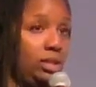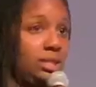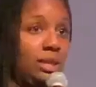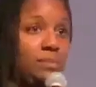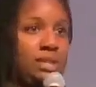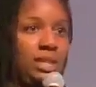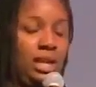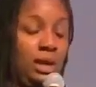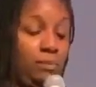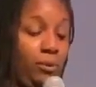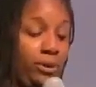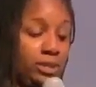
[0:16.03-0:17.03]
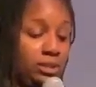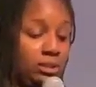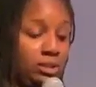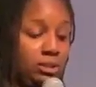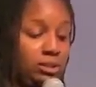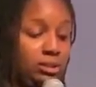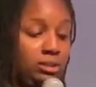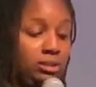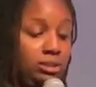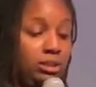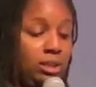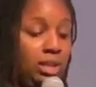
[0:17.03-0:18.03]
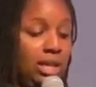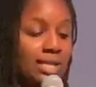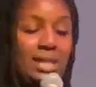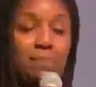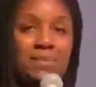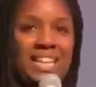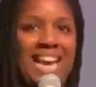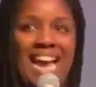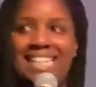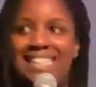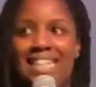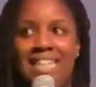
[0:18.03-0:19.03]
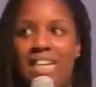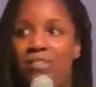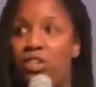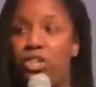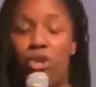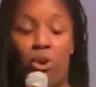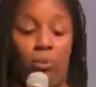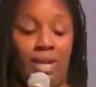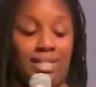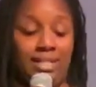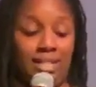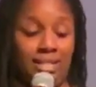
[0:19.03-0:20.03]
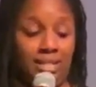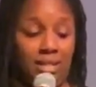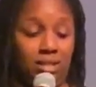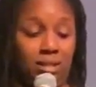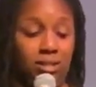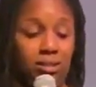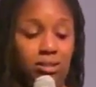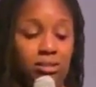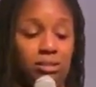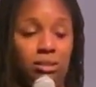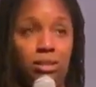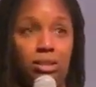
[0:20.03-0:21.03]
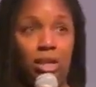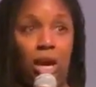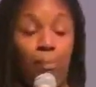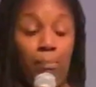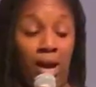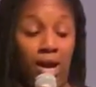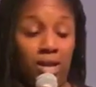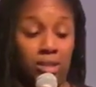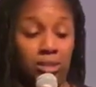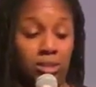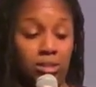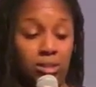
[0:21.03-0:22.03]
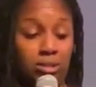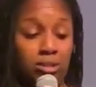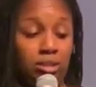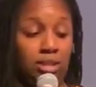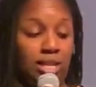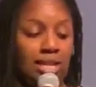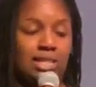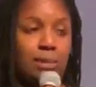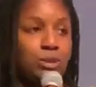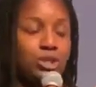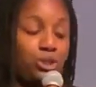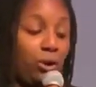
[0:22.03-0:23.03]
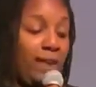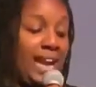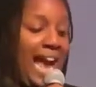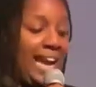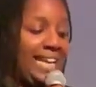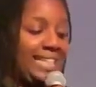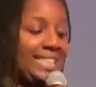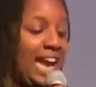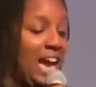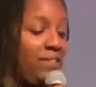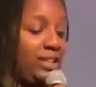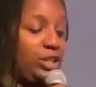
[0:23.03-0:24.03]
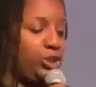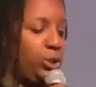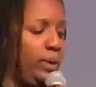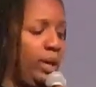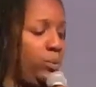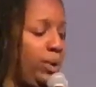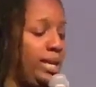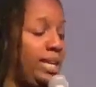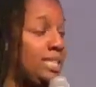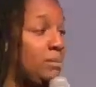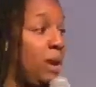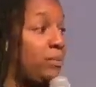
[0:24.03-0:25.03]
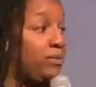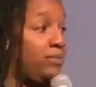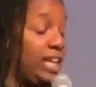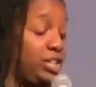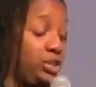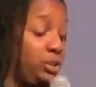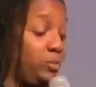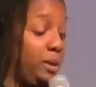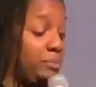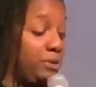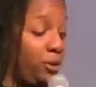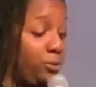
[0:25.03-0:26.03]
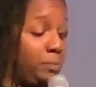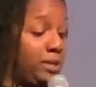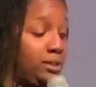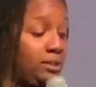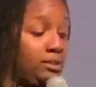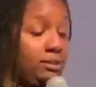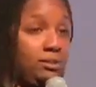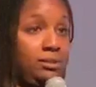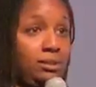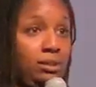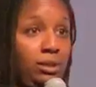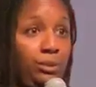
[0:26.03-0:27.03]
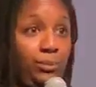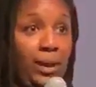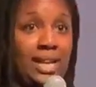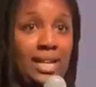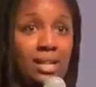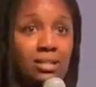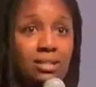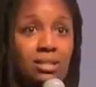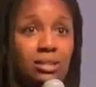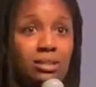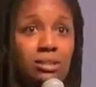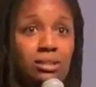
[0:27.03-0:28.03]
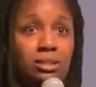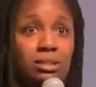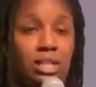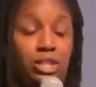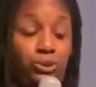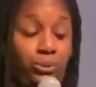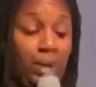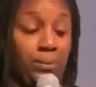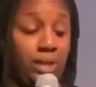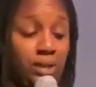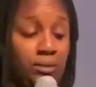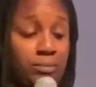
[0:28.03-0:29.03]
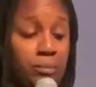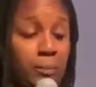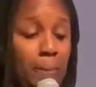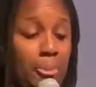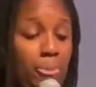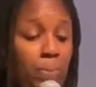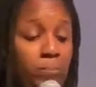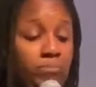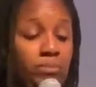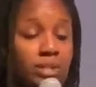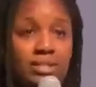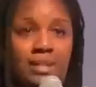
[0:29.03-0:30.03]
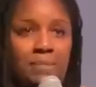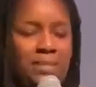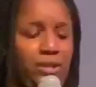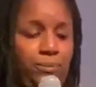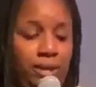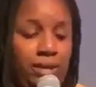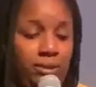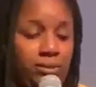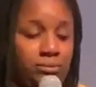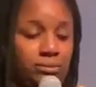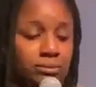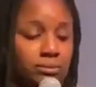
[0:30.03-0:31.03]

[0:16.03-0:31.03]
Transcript: Something important. Something I didn't even know existed. A bond. Some story I could dive into and witness my reflection ripped open, radiant and drowning. Something real.